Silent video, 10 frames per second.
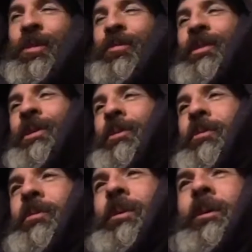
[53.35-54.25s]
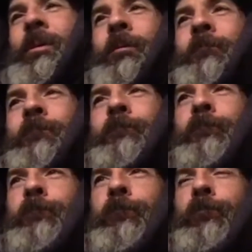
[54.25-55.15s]
a phone.
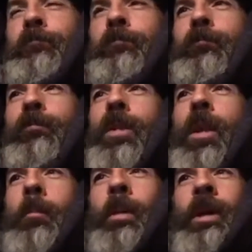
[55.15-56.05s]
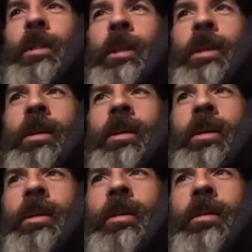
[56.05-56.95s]
But
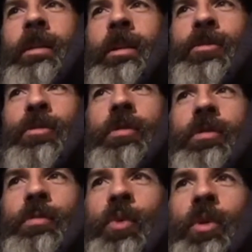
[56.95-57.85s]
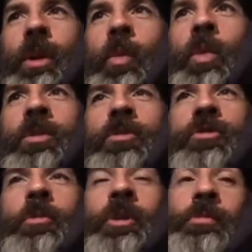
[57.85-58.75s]
the issue this morning wasn't
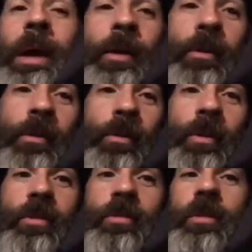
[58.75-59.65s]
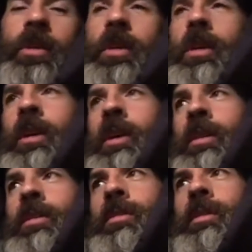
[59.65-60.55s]
so much background noise,
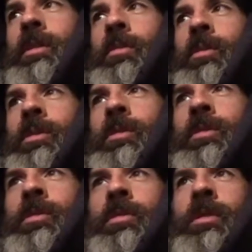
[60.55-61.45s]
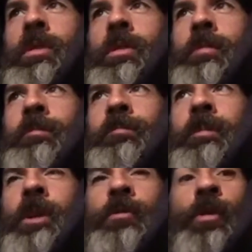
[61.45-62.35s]
because it was
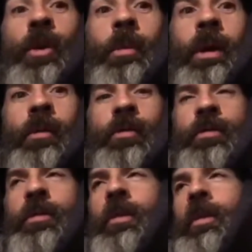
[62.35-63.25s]
in a farmhouse.